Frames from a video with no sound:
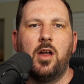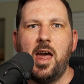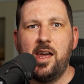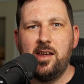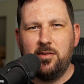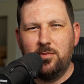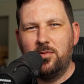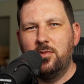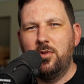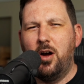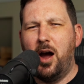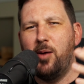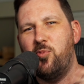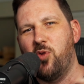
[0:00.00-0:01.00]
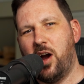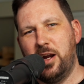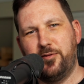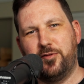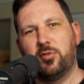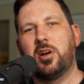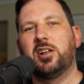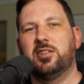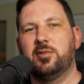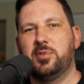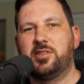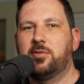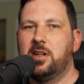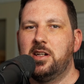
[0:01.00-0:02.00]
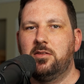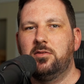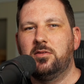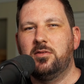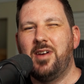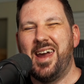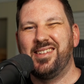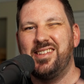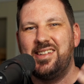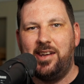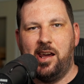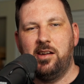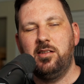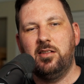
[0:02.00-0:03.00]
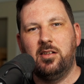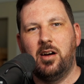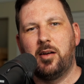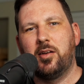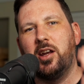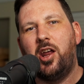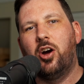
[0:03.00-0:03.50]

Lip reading: Hey, I'm Ryan from Color Between, and today I'm going to